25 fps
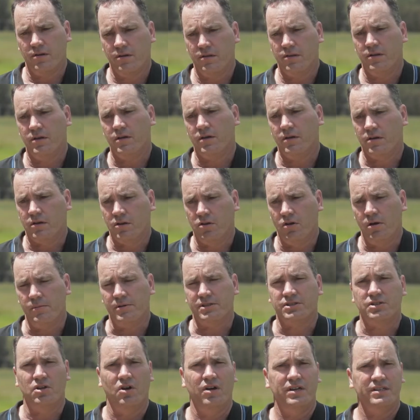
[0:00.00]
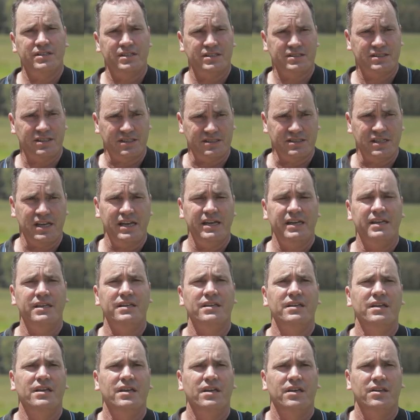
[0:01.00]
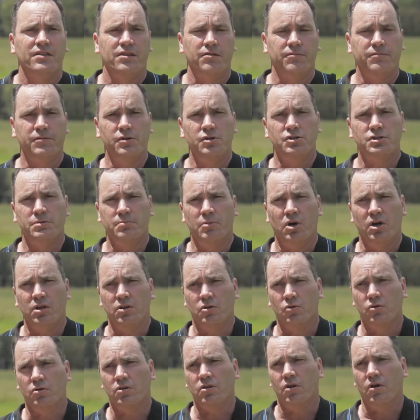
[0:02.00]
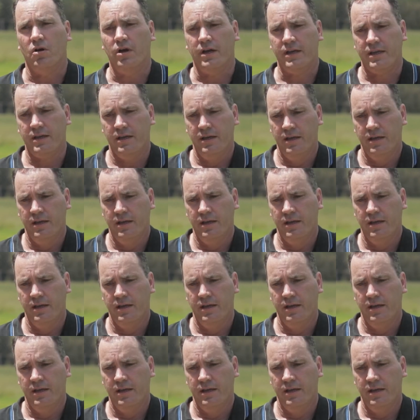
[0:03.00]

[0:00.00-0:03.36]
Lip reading: the climate scientists are saying the future might look like,